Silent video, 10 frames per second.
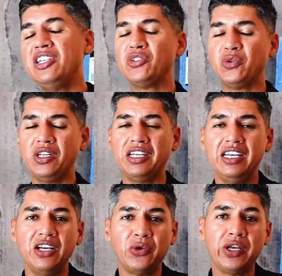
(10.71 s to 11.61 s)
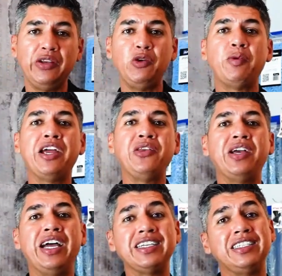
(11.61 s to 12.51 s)
just want to quickly remind you
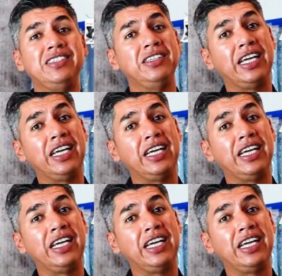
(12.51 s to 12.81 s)
guys to